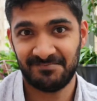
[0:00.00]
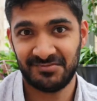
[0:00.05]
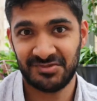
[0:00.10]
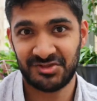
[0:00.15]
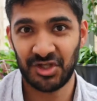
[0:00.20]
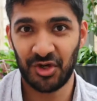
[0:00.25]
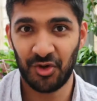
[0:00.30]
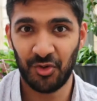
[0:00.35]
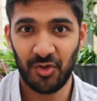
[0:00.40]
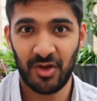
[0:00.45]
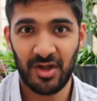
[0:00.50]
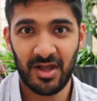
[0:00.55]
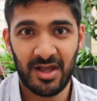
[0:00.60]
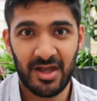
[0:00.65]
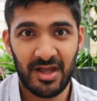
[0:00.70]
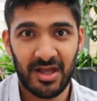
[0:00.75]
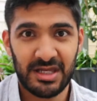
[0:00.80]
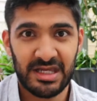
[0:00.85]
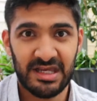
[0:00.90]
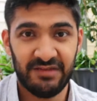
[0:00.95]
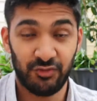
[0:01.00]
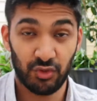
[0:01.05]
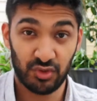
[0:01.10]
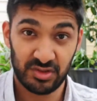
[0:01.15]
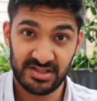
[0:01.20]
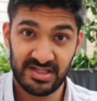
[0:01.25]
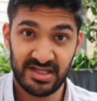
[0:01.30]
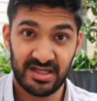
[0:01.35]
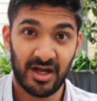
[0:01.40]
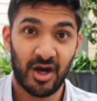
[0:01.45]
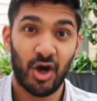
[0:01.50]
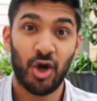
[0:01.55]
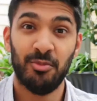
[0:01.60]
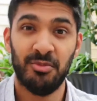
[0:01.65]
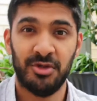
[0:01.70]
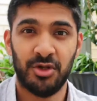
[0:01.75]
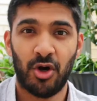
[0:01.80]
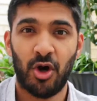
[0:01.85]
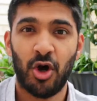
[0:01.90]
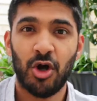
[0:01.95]
So if you're sitting at
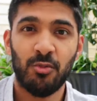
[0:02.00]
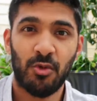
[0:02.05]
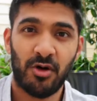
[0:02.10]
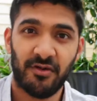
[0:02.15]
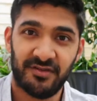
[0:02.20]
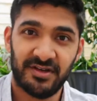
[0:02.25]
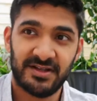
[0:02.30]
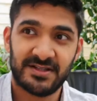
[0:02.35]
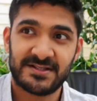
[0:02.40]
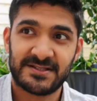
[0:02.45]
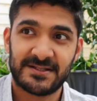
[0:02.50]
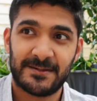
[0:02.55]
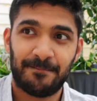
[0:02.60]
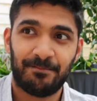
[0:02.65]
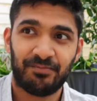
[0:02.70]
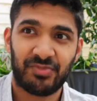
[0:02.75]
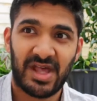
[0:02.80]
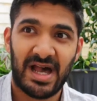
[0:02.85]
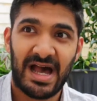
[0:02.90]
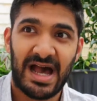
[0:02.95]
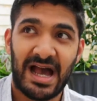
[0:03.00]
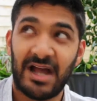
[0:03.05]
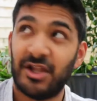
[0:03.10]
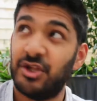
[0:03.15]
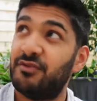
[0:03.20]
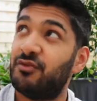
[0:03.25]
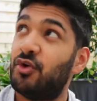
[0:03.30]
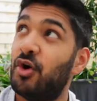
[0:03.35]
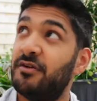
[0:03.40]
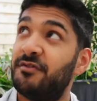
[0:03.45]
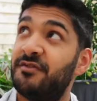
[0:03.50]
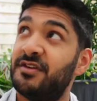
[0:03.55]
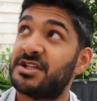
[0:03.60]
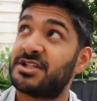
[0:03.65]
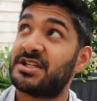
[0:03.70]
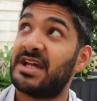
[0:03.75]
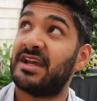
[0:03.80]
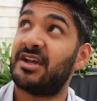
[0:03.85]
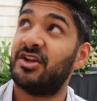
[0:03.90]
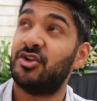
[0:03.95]
home in your home office and you've got a fish
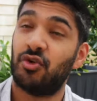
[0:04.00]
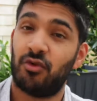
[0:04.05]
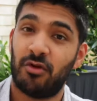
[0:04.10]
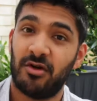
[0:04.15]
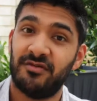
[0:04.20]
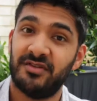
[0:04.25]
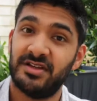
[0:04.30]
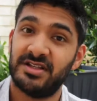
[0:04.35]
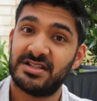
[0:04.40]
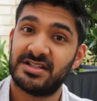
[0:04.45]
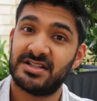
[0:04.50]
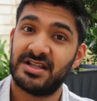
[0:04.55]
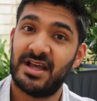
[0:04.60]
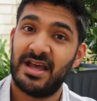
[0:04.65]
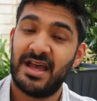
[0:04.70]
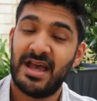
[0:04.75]
tank in your office,